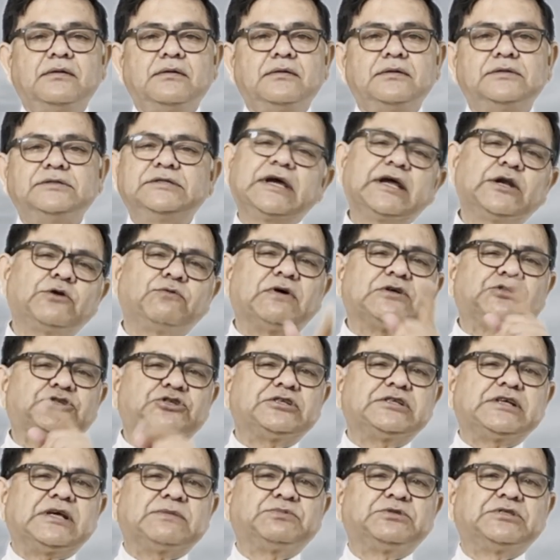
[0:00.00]
Second
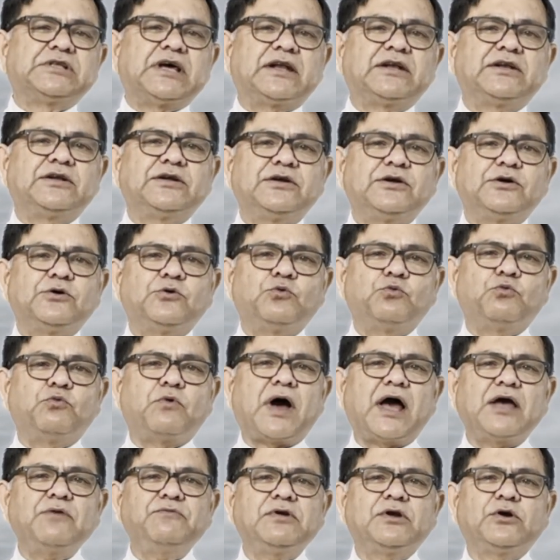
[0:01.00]
question comes that
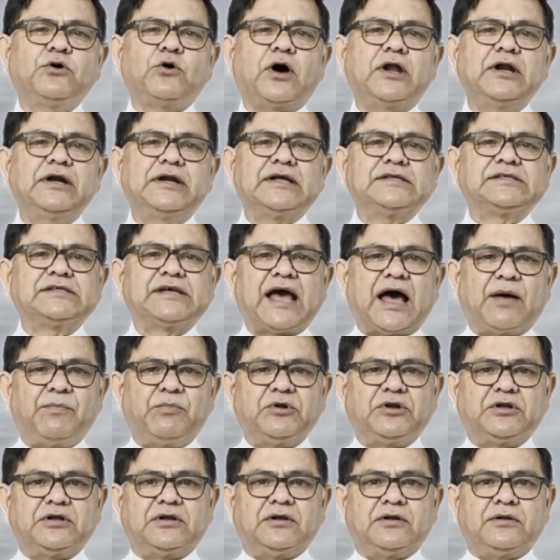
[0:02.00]
why we call it as
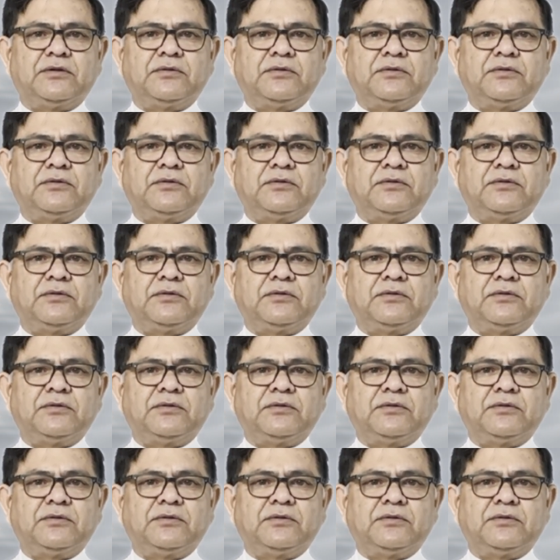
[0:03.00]
capital.